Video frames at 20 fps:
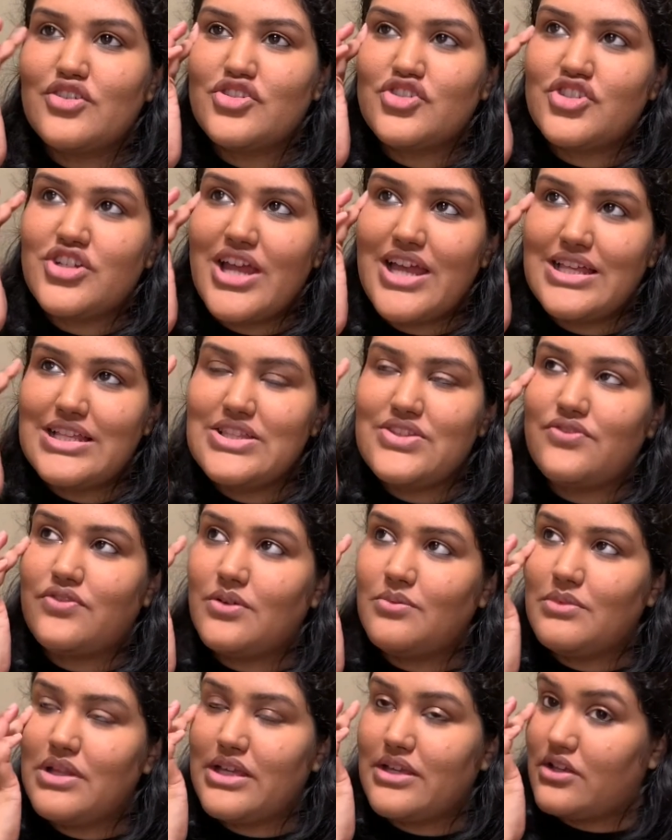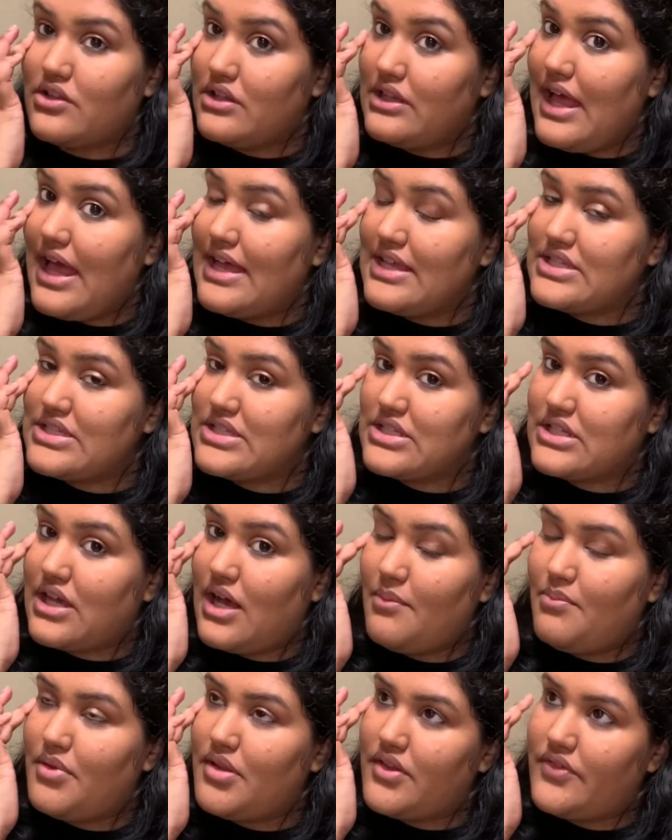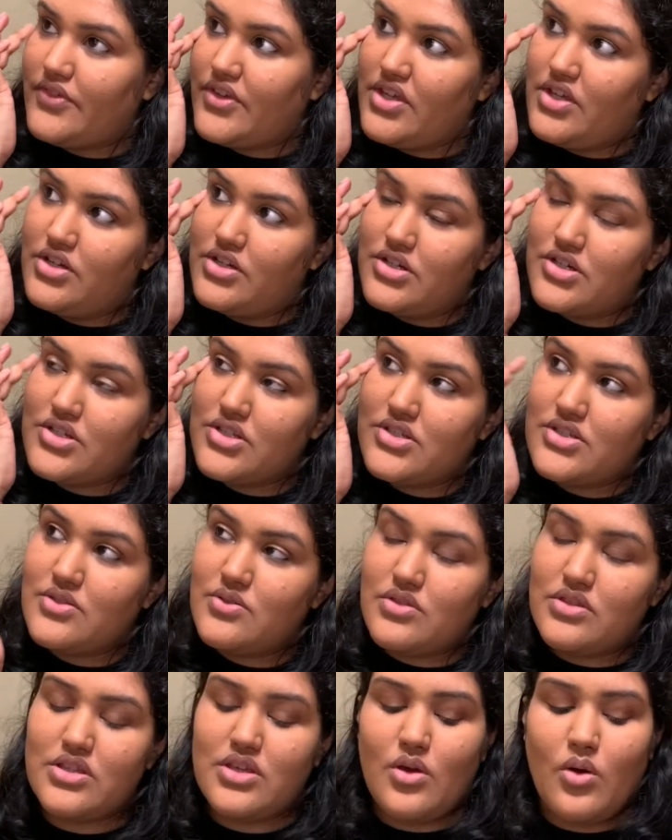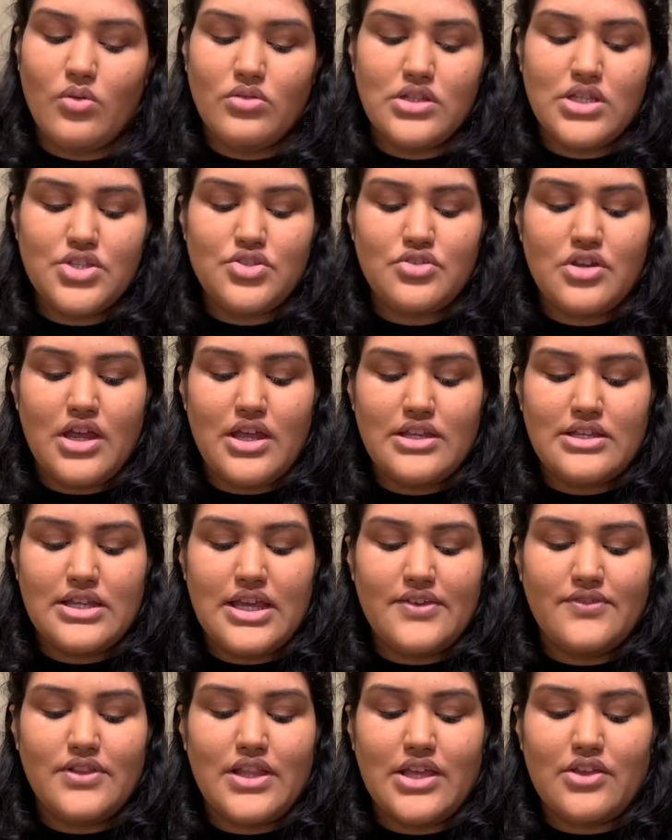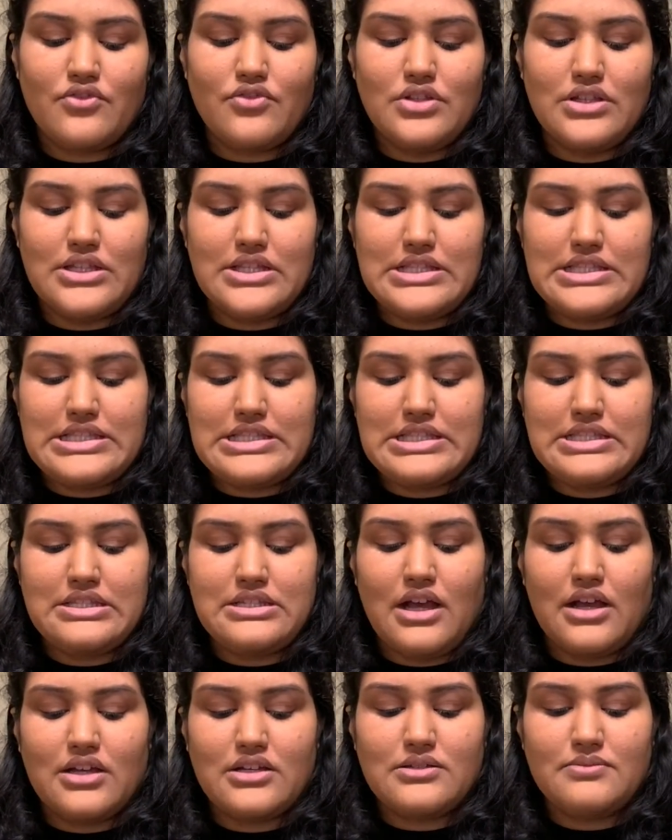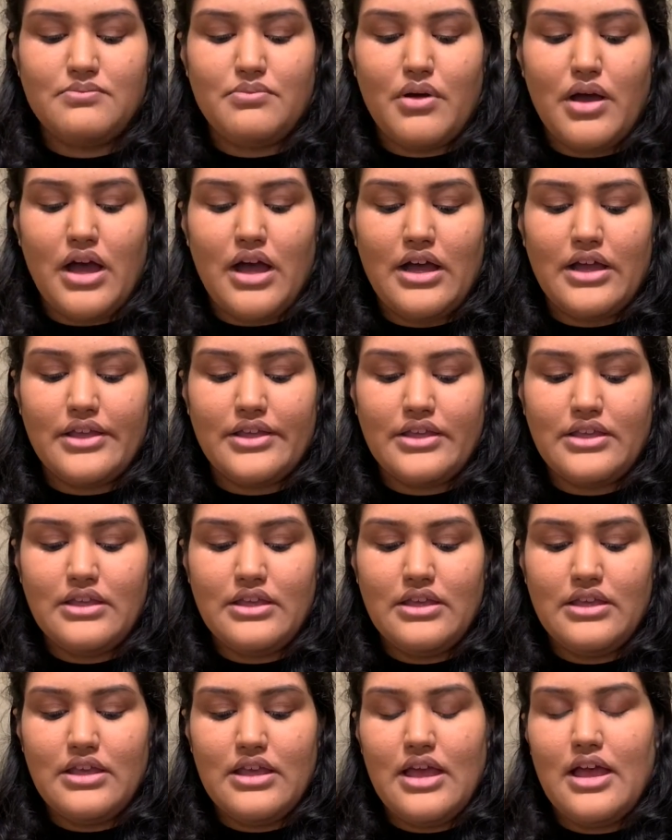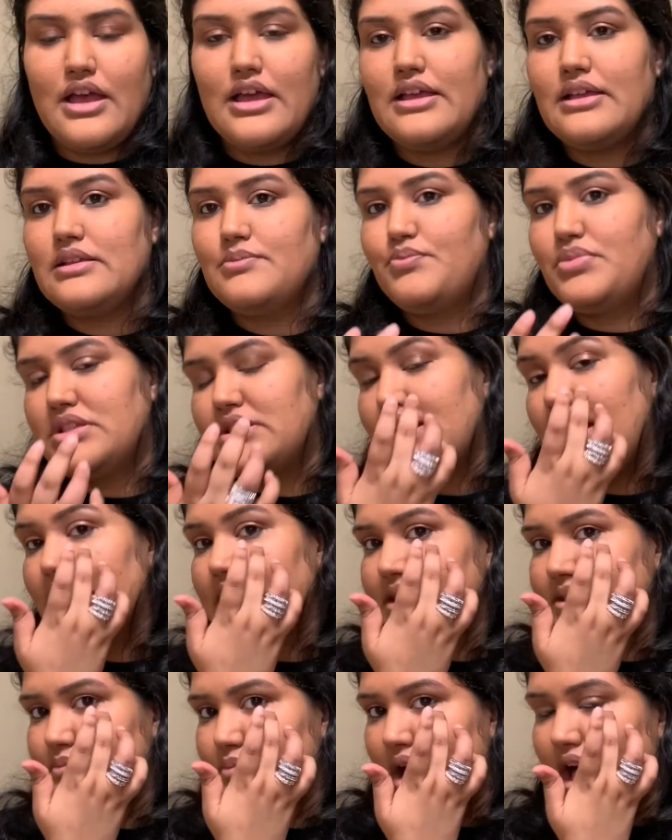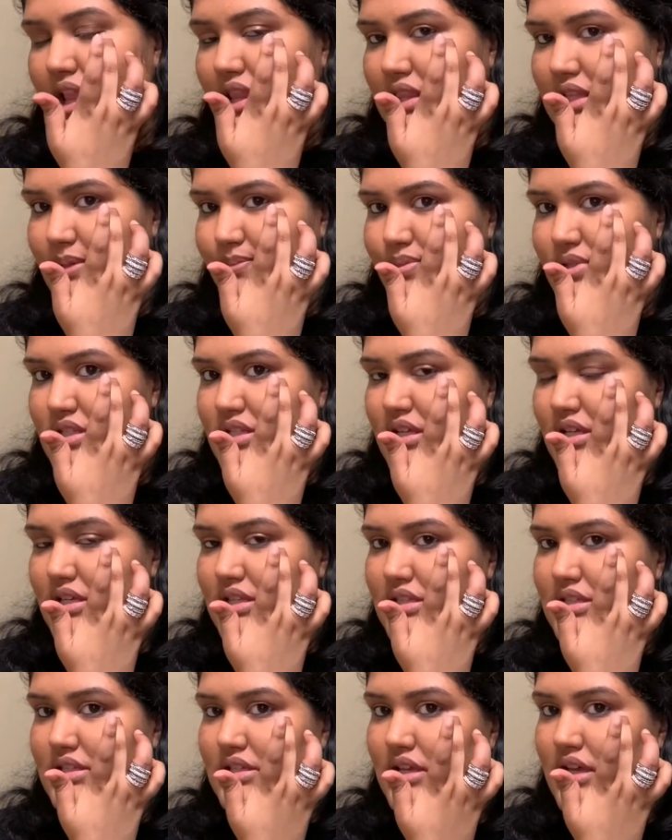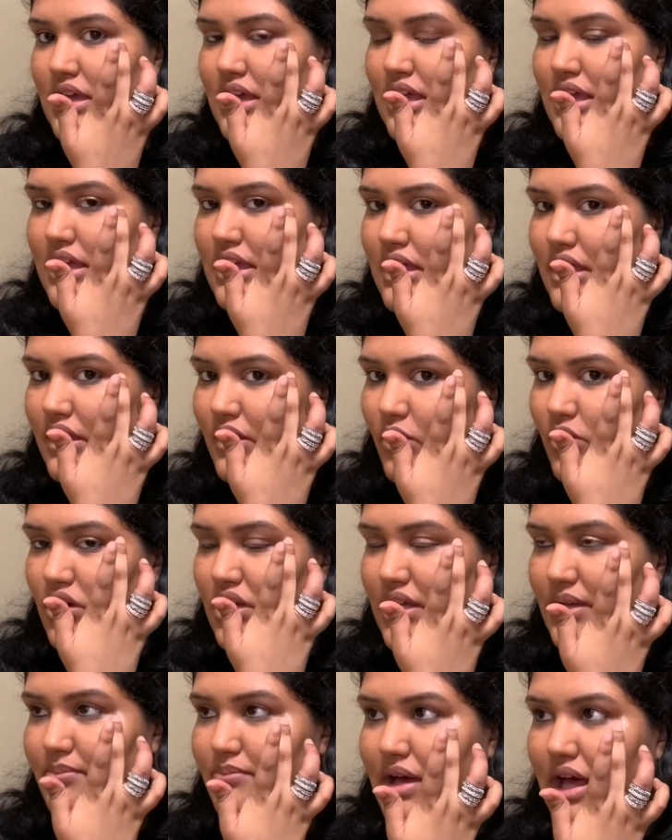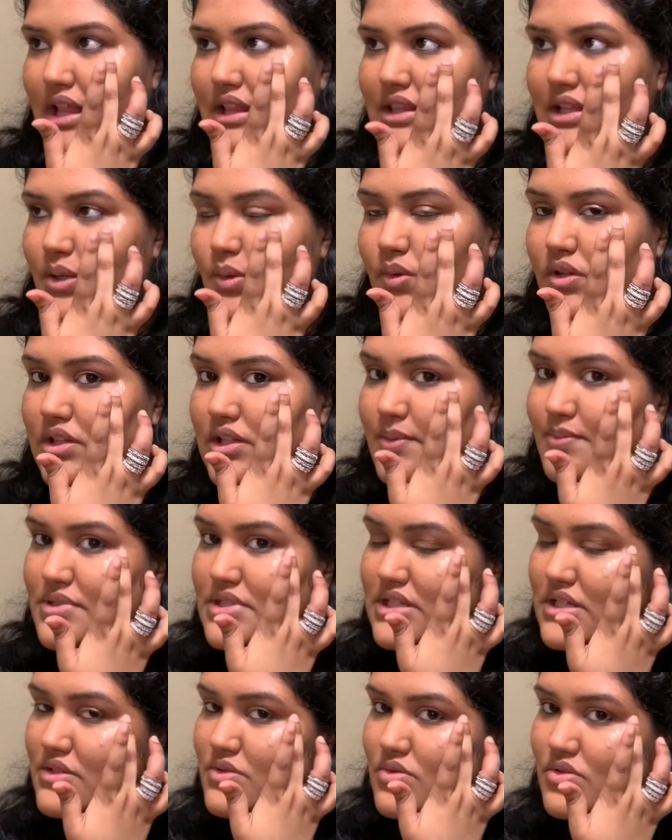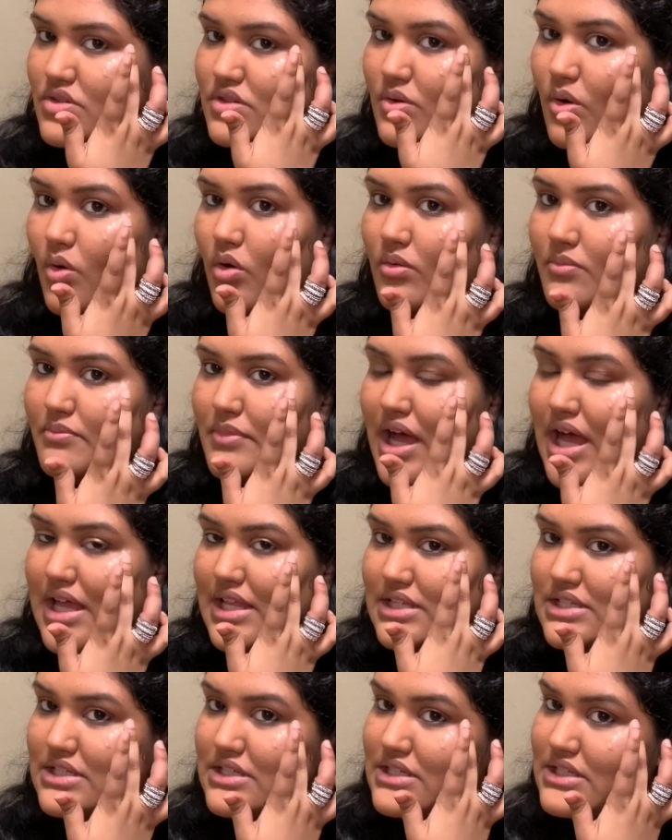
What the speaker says: trends from like last couple of years, the only trend I've like really stuck by, besides matte lipsticks or like matte liquid lipsticks or the whole matte